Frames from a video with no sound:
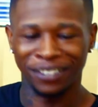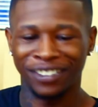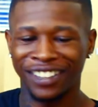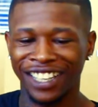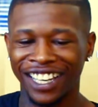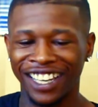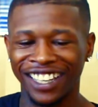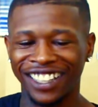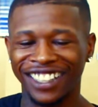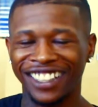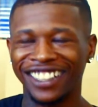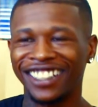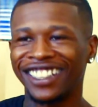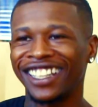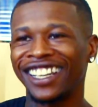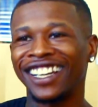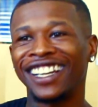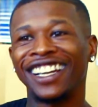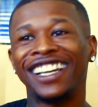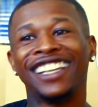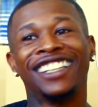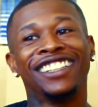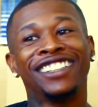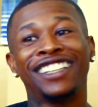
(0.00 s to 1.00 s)

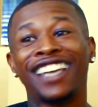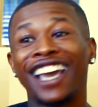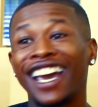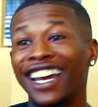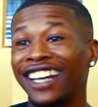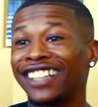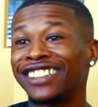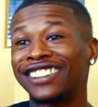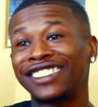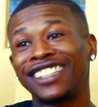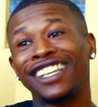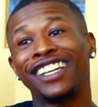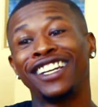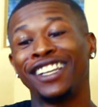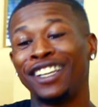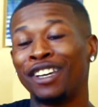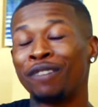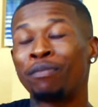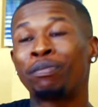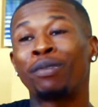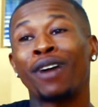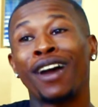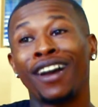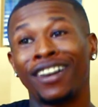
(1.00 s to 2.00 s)
You gotta study
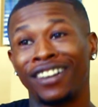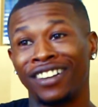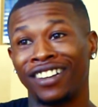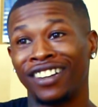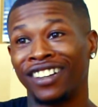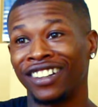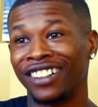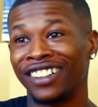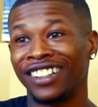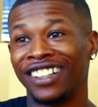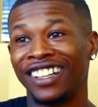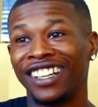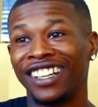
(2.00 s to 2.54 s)
your product.